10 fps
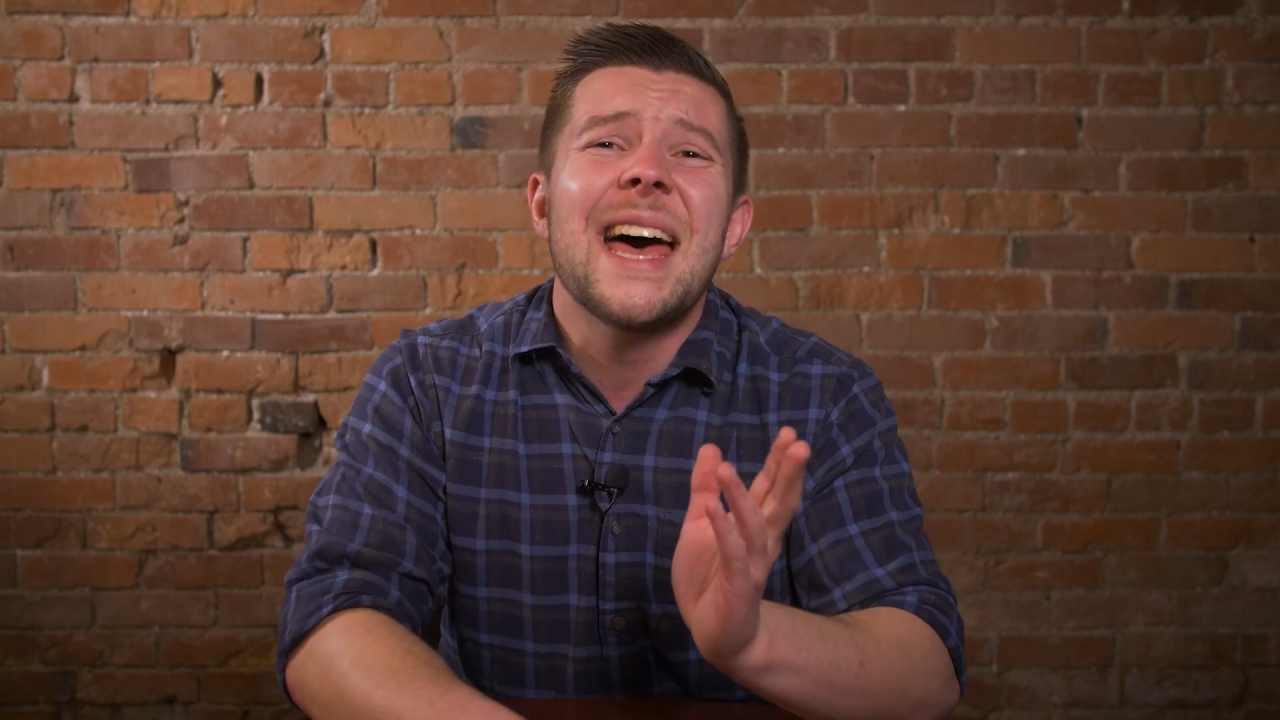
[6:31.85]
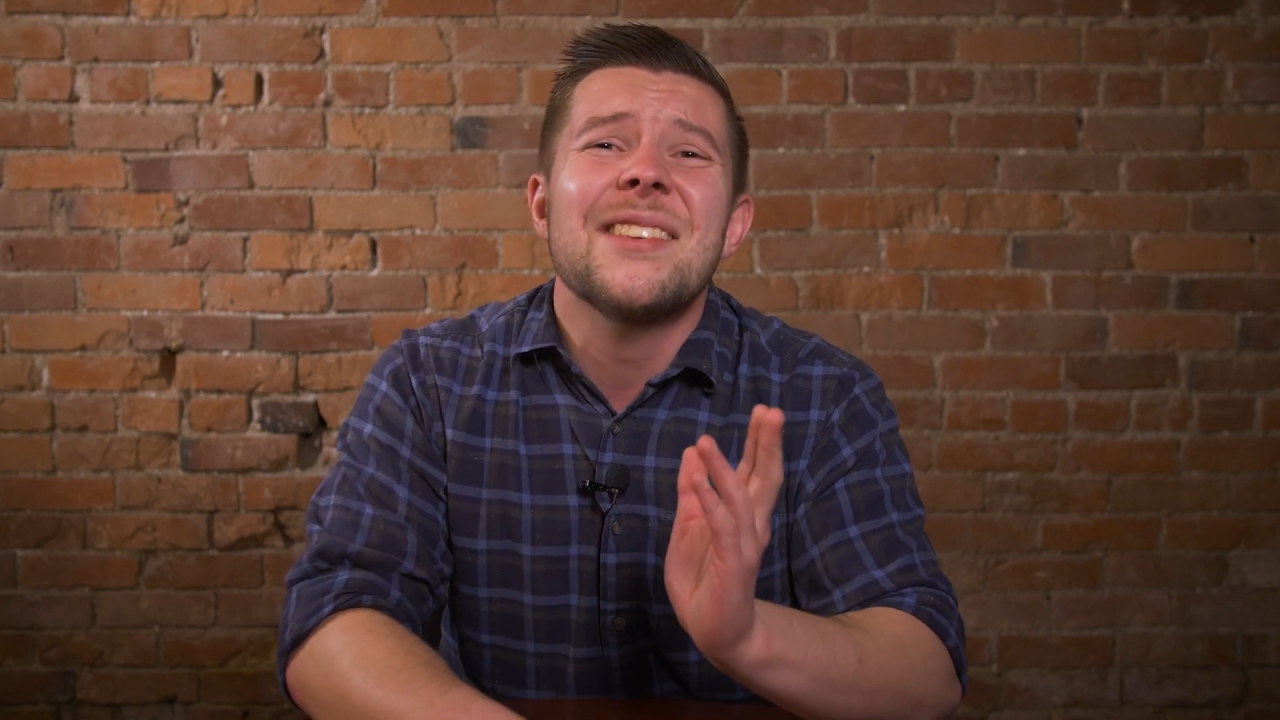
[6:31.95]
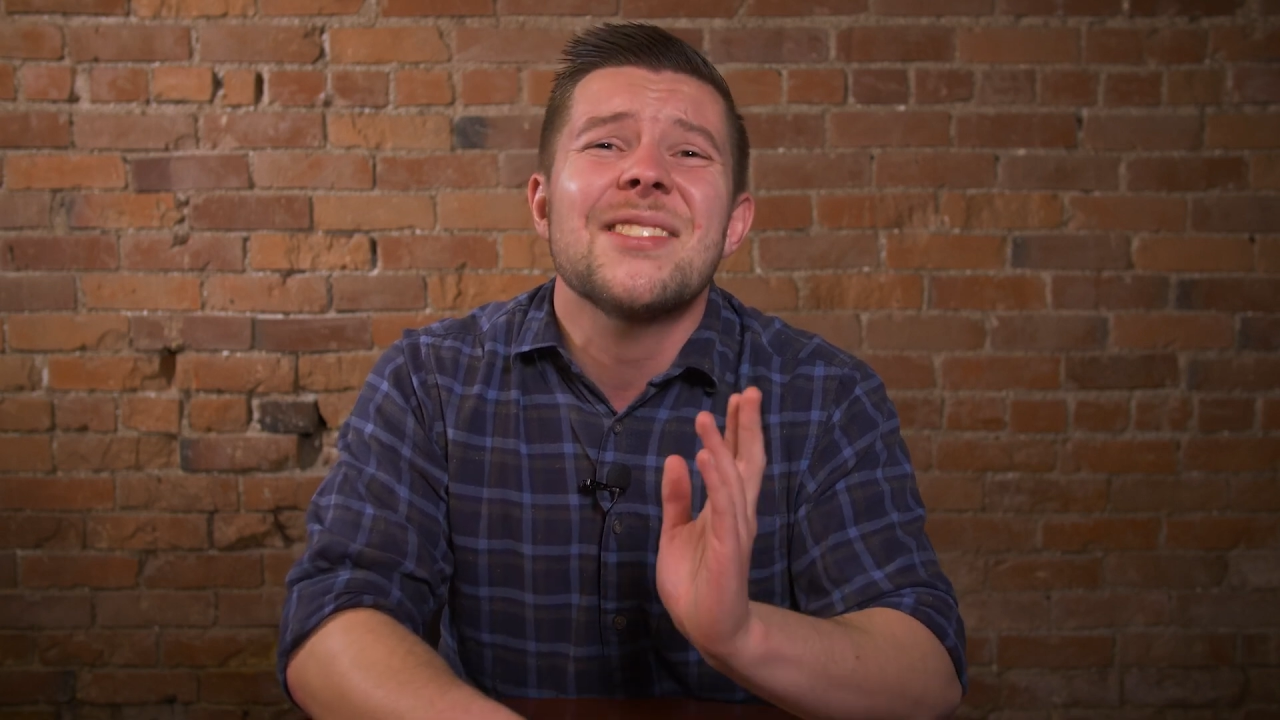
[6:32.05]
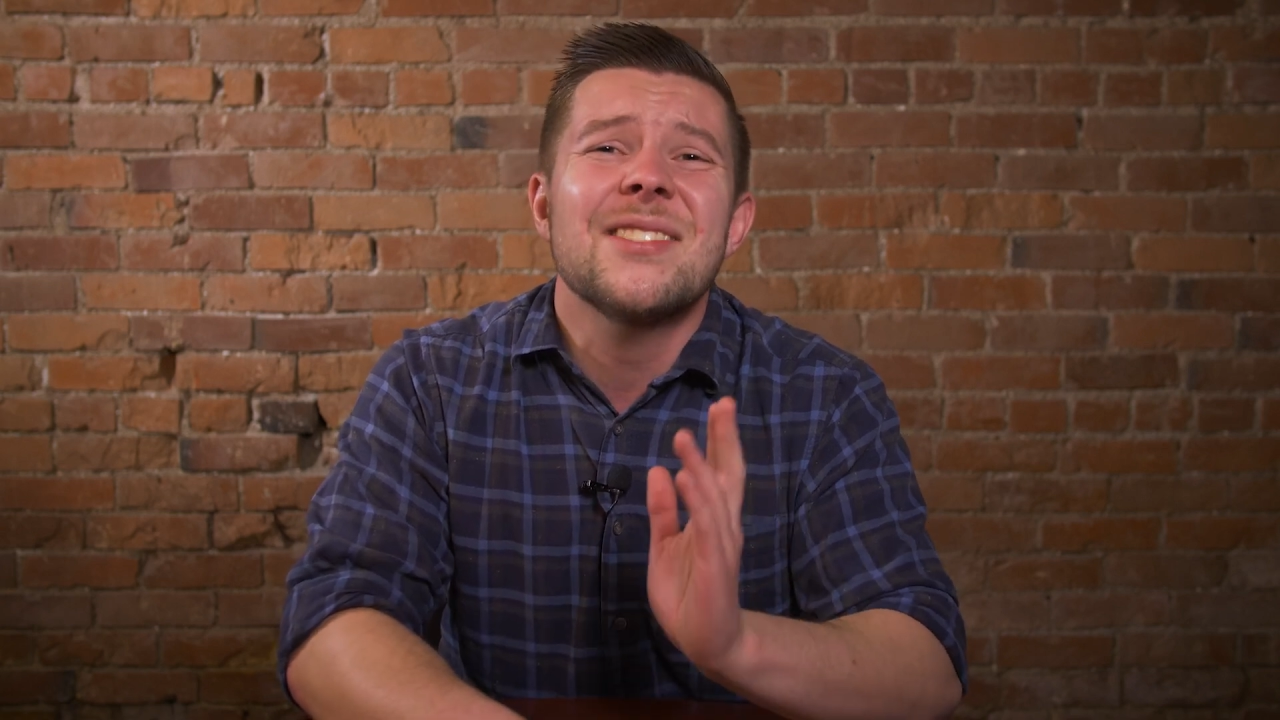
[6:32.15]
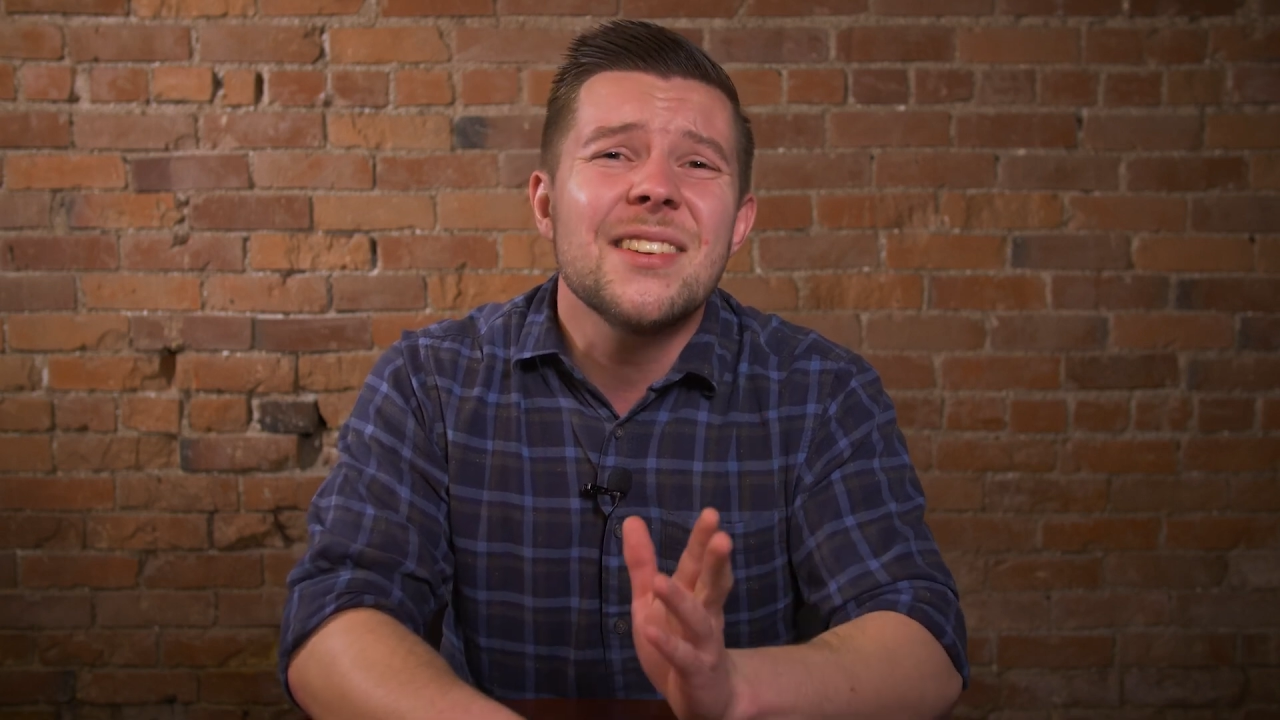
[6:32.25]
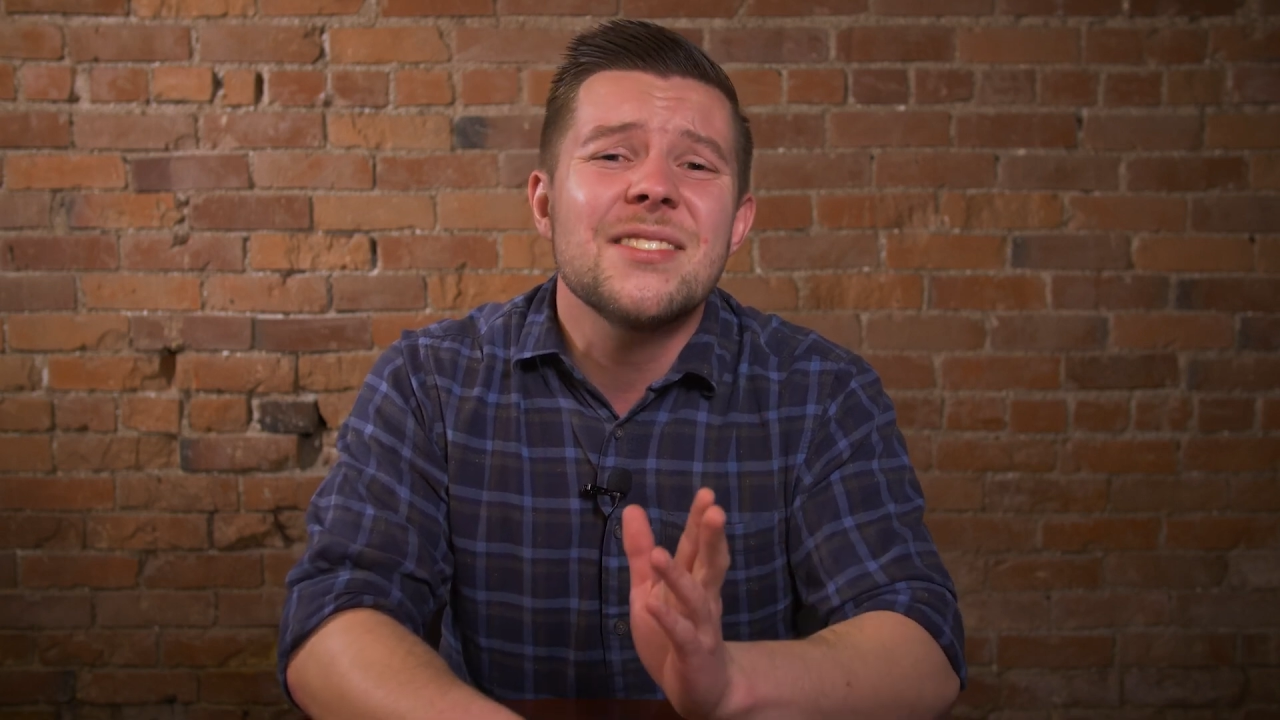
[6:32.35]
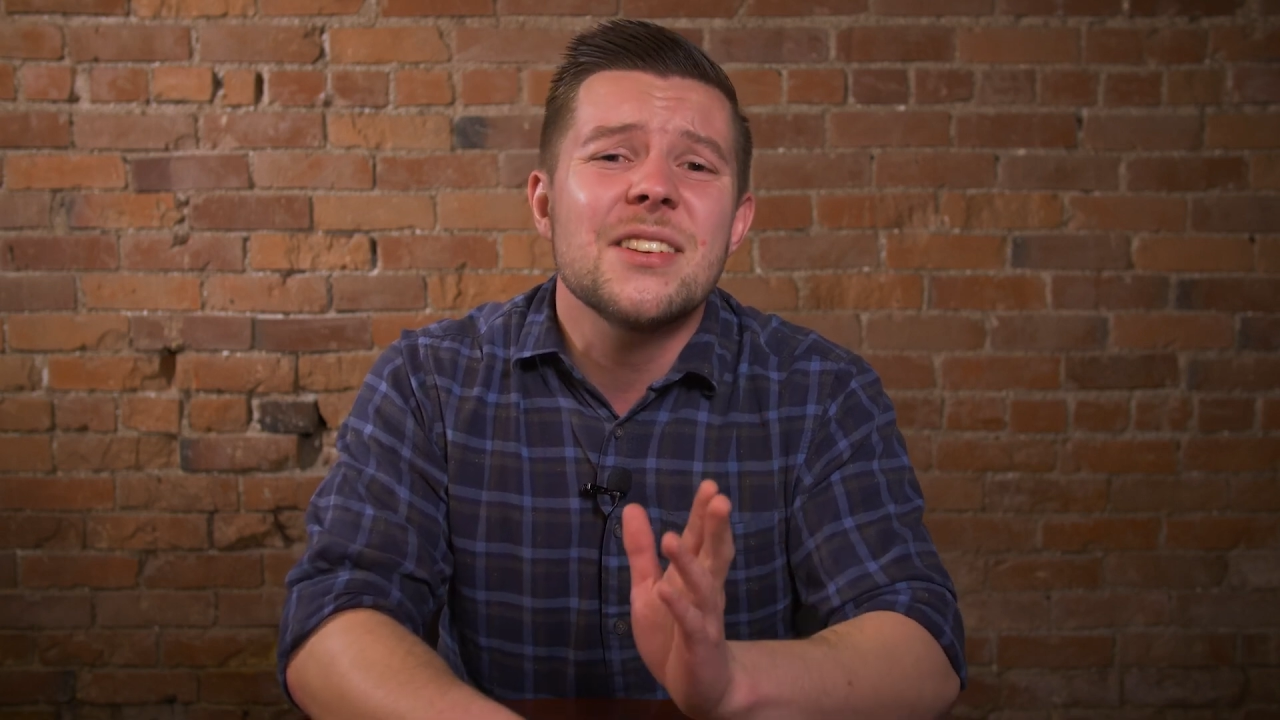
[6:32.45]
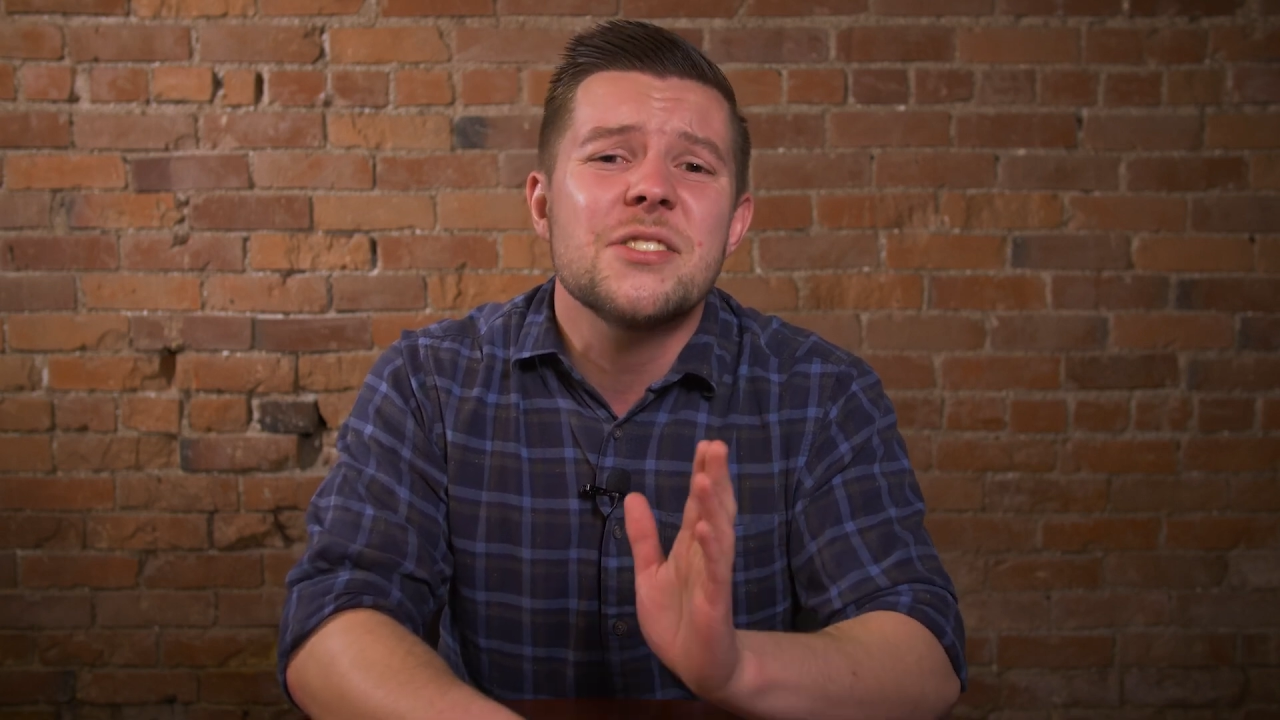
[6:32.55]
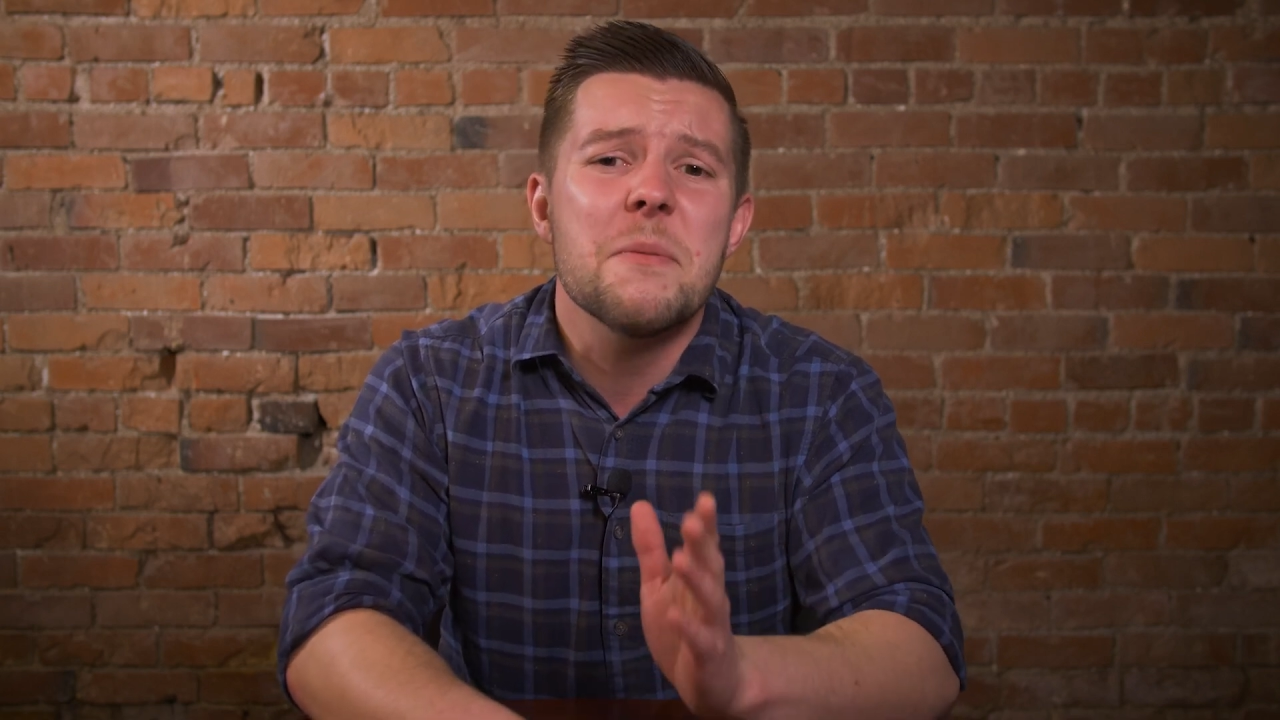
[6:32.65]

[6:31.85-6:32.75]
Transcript: as a citizen